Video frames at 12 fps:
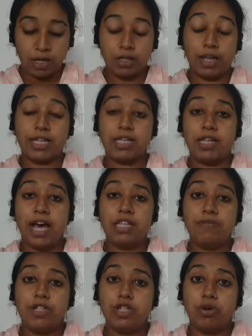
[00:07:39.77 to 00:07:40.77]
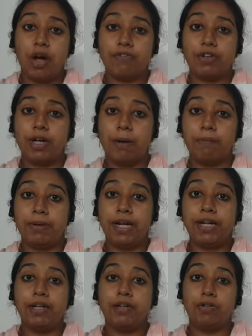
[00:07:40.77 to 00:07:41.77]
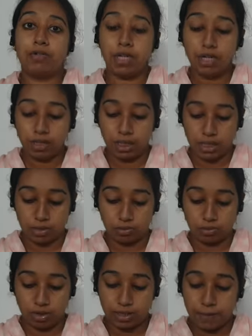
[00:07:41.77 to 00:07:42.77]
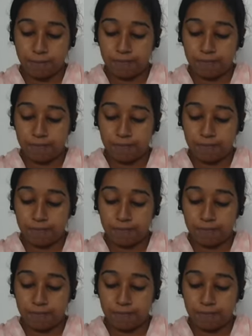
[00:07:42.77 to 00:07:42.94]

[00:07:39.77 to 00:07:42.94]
The exercise which you have to complete using these rules.